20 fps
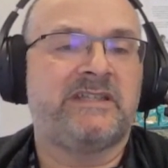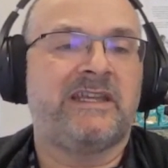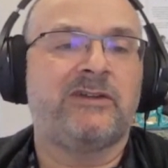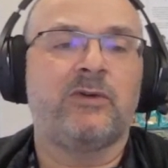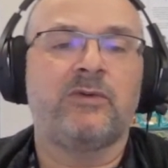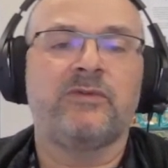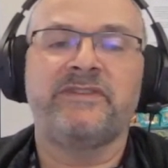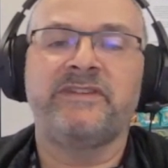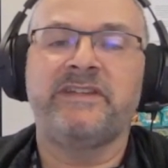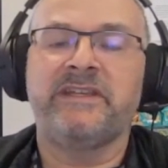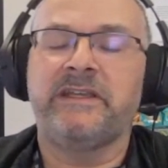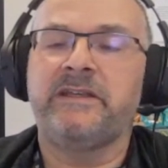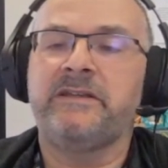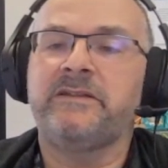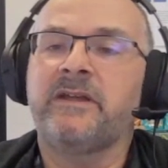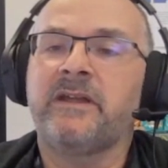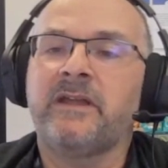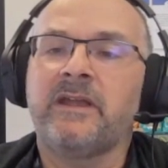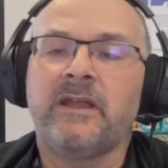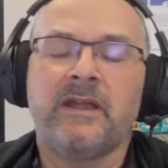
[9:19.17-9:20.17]
They don't
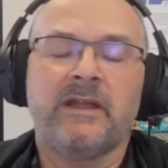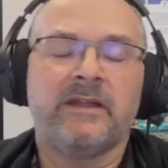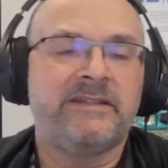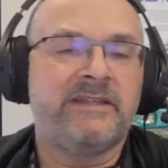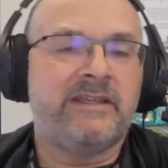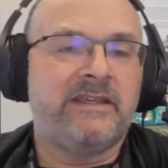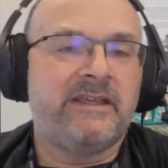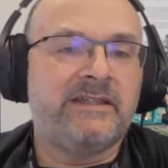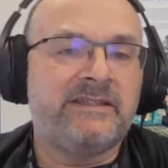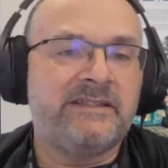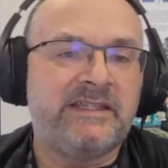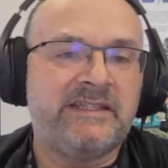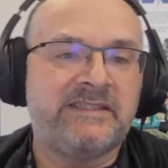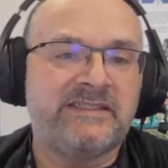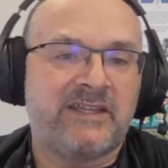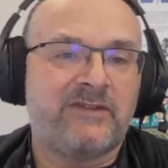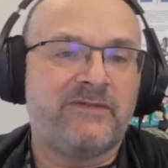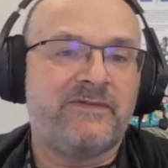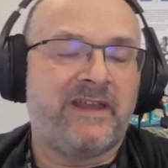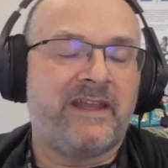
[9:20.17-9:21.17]
need
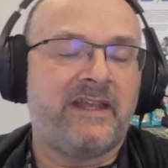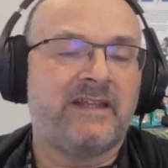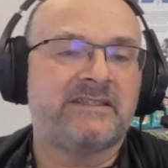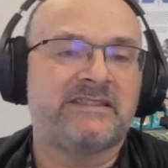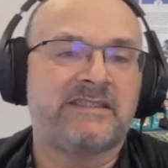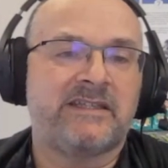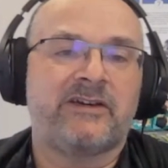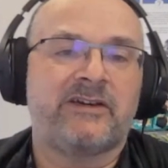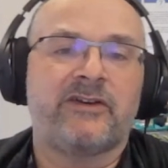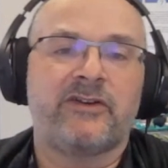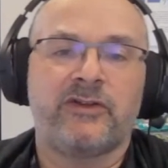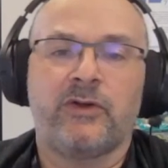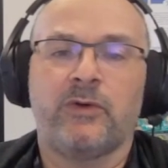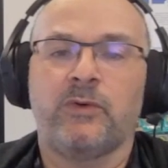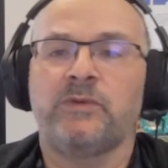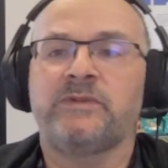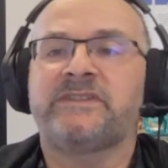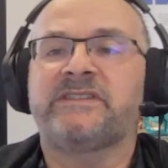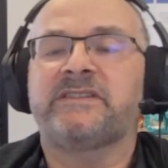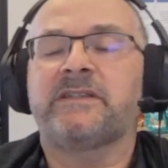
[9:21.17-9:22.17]
these advanced
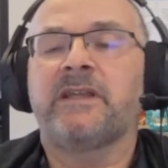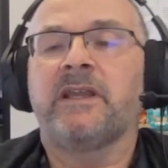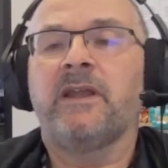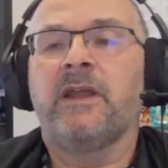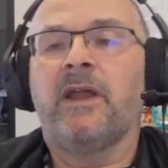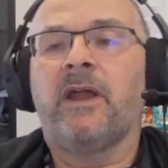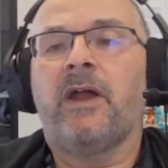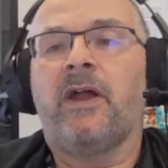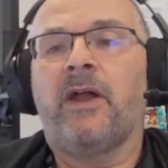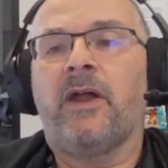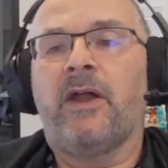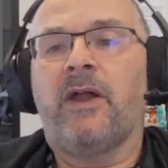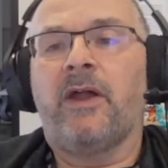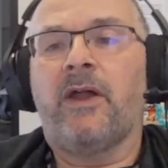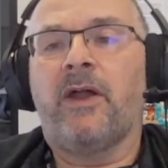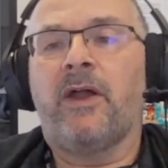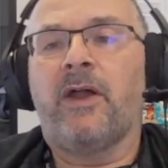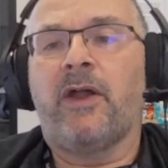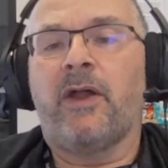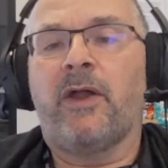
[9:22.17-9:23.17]
scenarios,
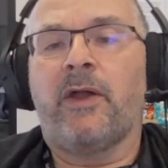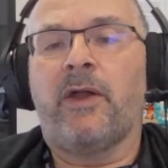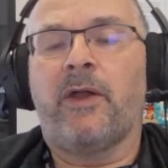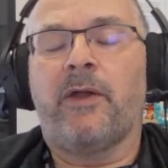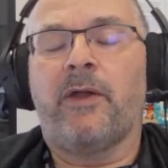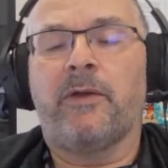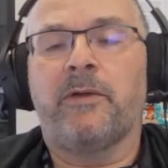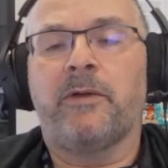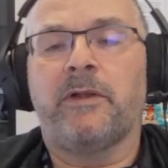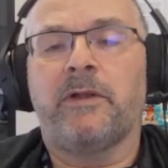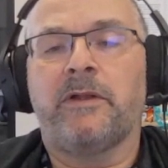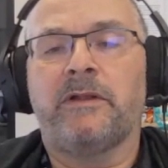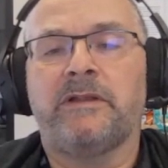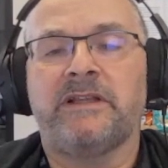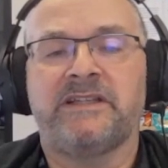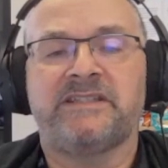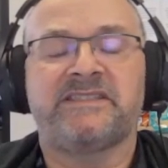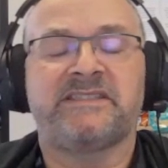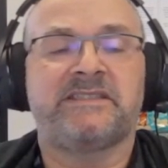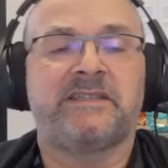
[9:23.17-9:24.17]

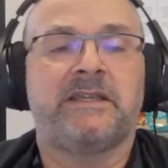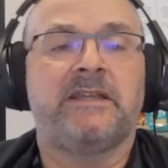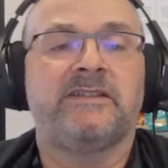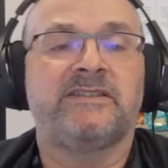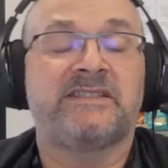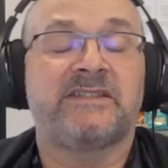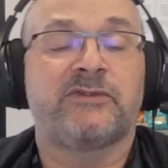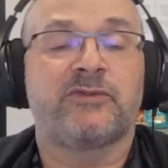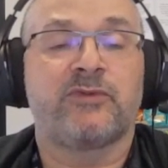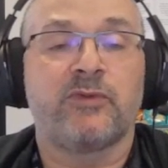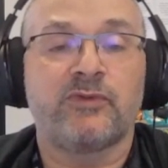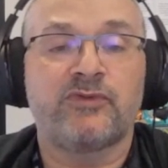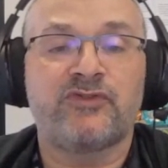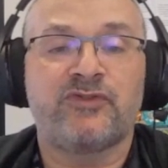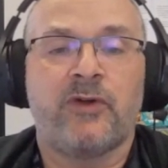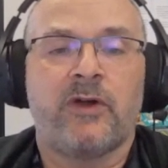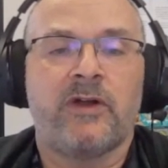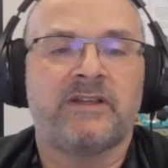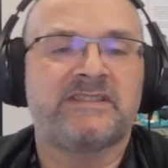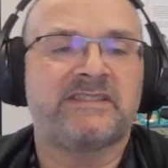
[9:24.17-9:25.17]
let's say zero
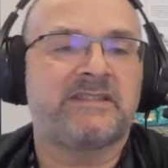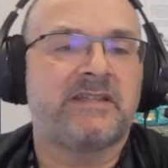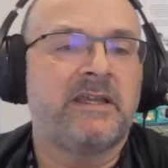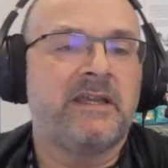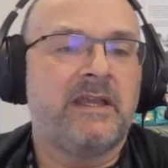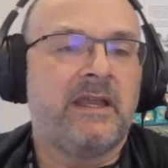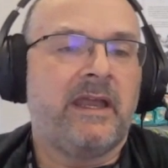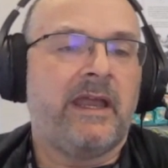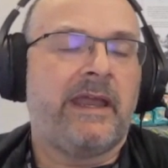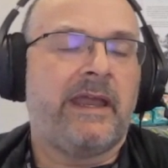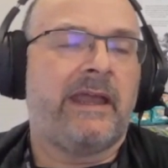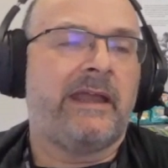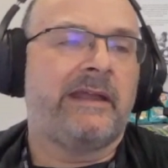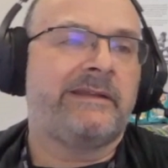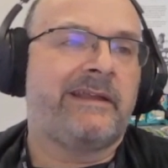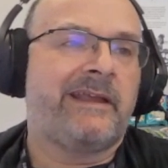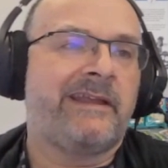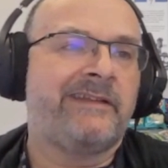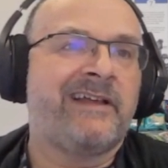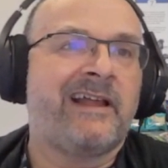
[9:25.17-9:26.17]
trust
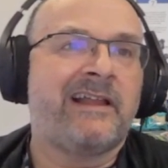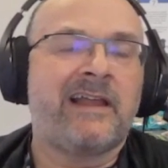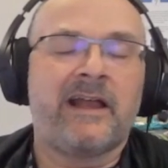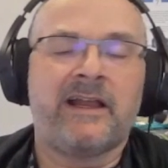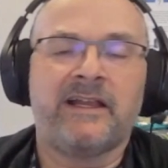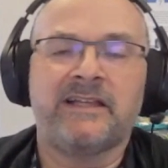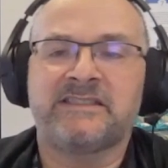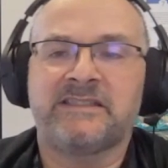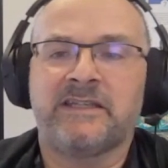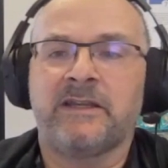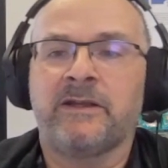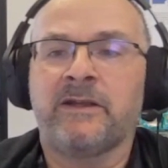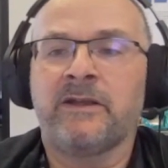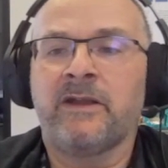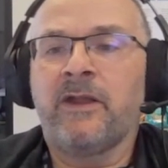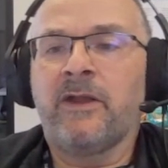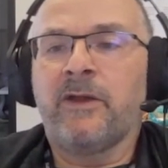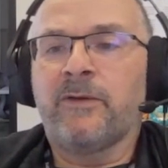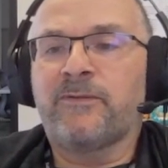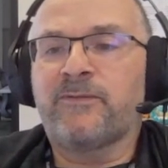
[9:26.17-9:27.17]
and analyzing
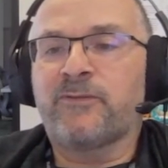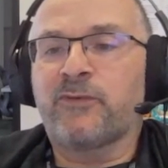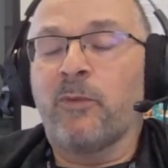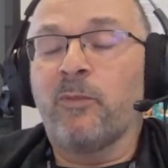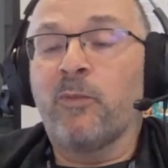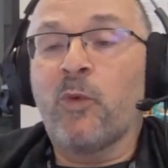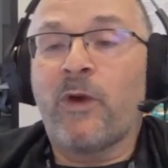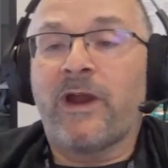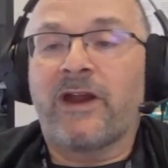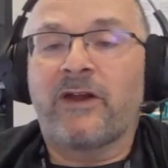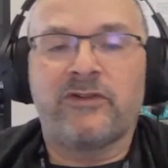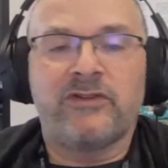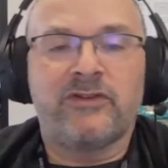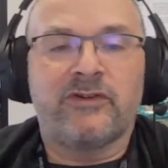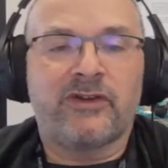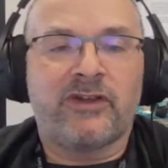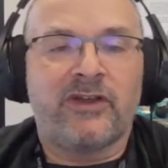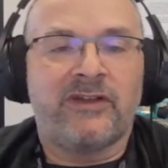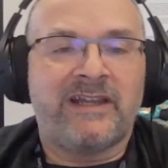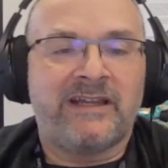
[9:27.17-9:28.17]
from where
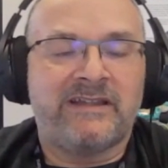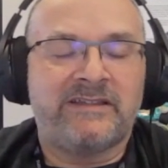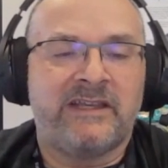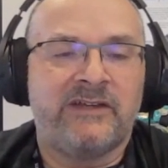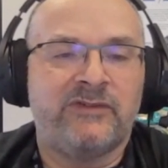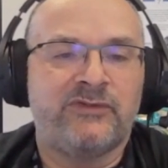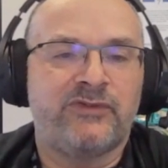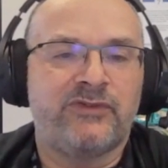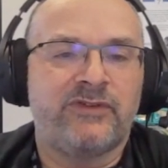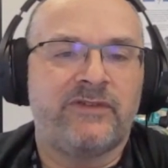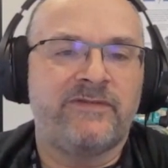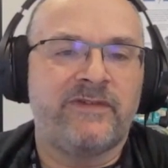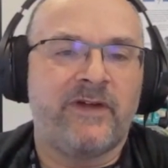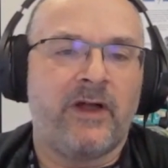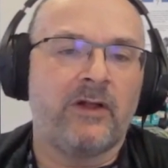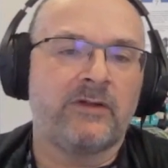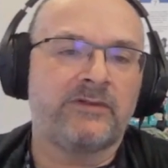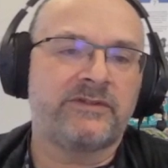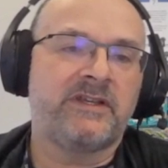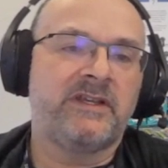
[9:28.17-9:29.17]
you're connecting to the
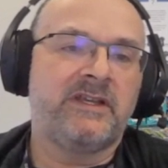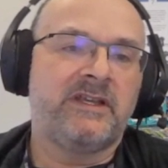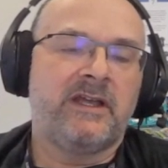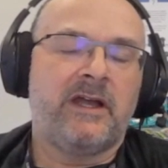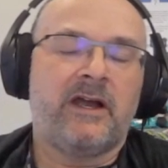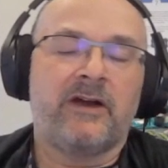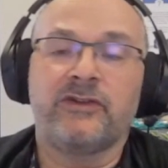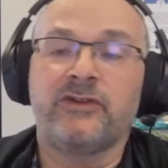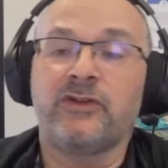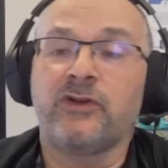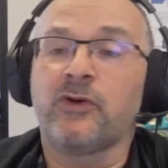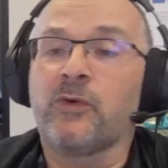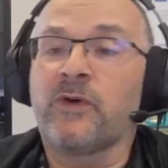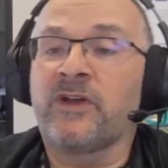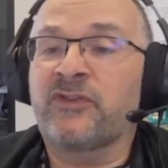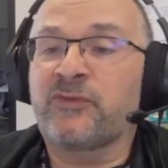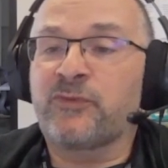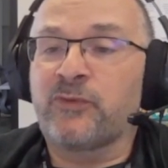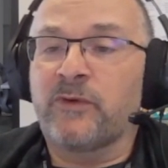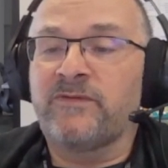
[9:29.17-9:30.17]
vault. Are you
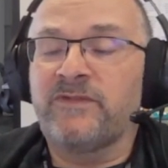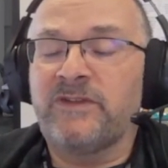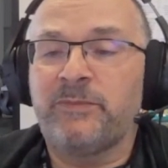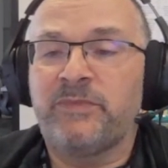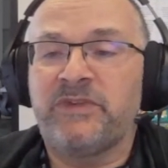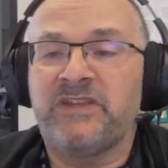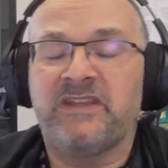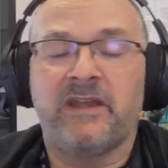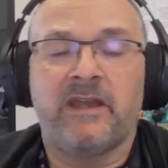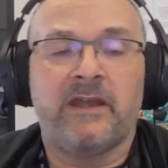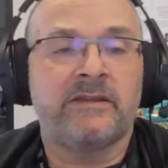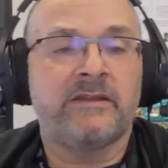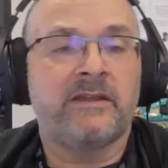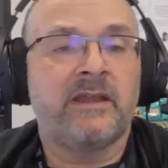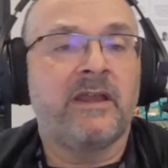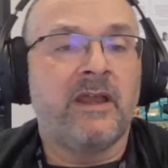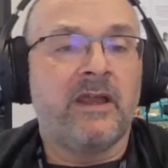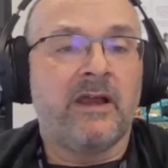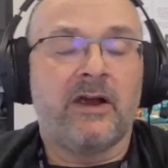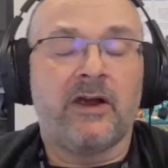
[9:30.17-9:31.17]
going through a VPN?
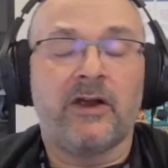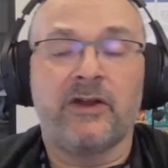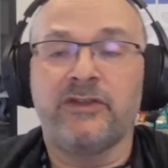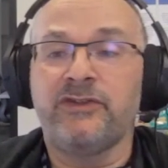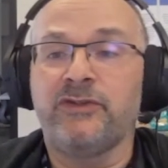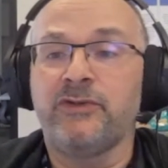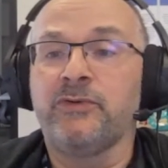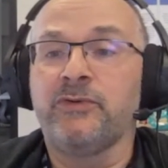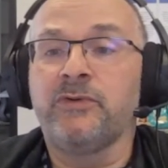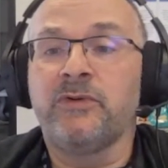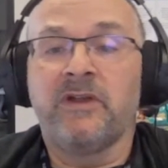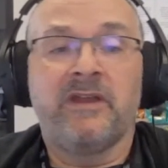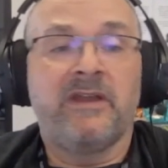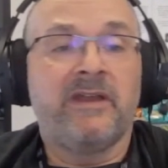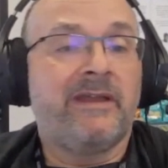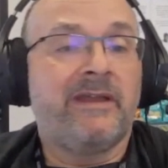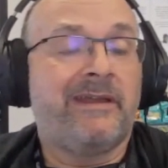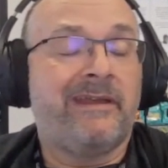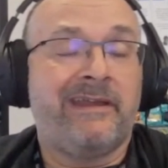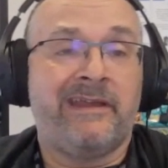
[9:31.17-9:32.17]
Are you
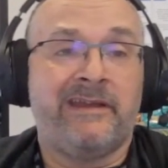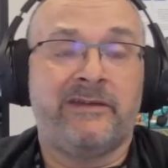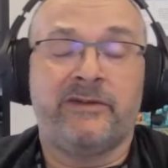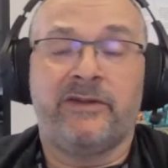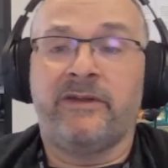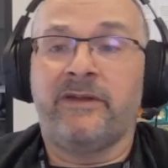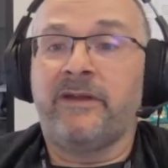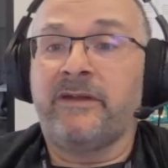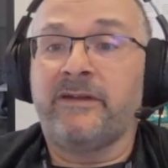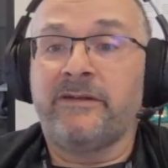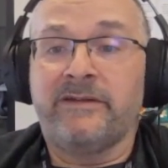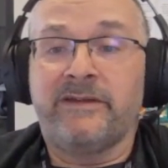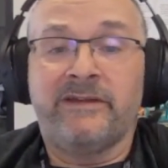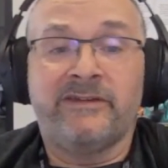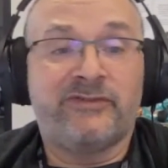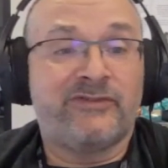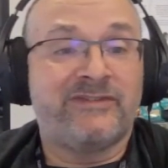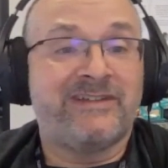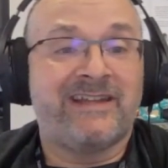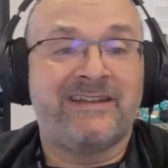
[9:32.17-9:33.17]
in an
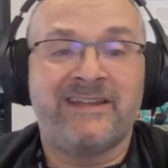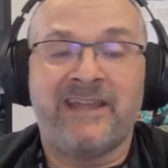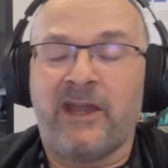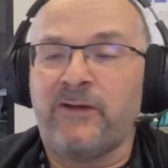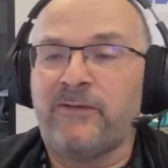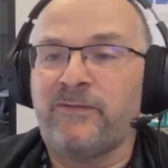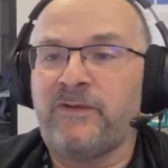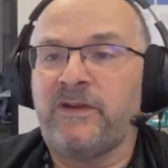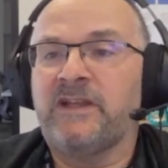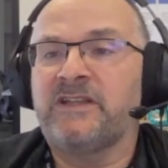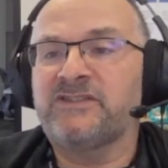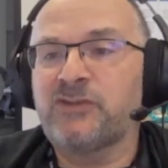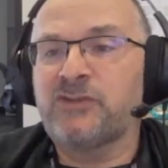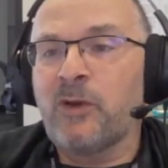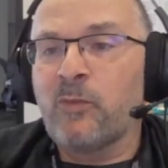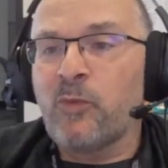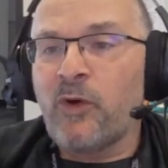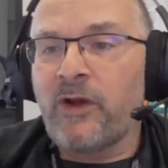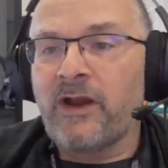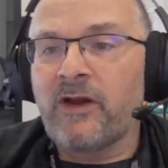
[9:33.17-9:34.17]
internet cafe
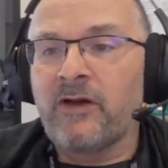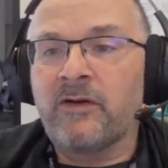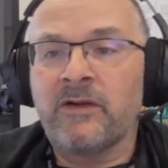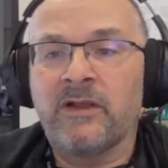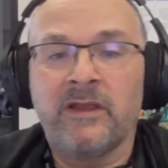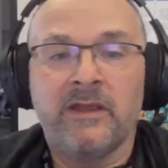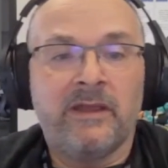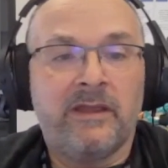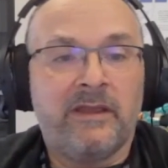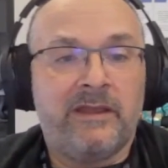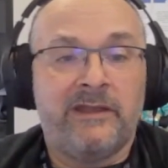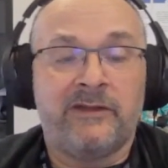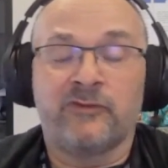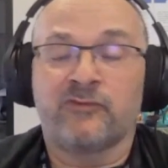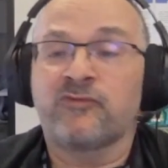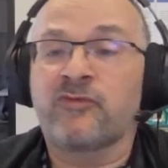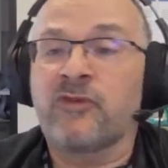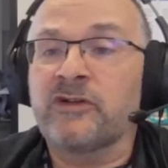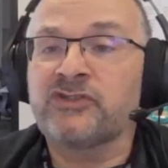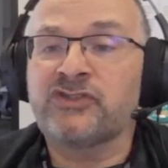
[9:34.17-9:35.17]
somewhere in
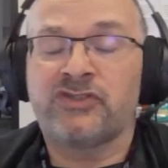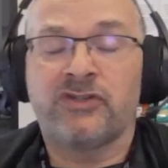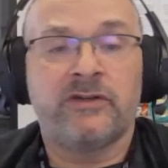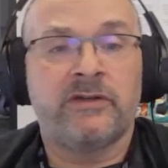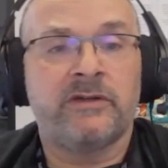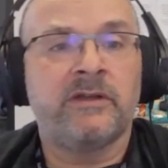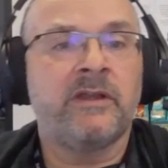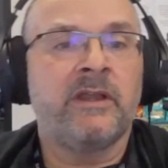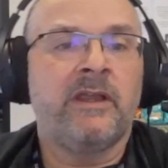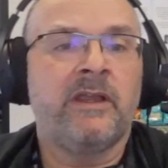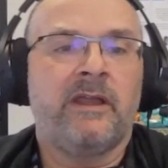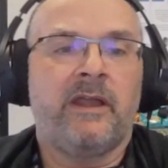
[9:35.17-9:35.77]
Russia?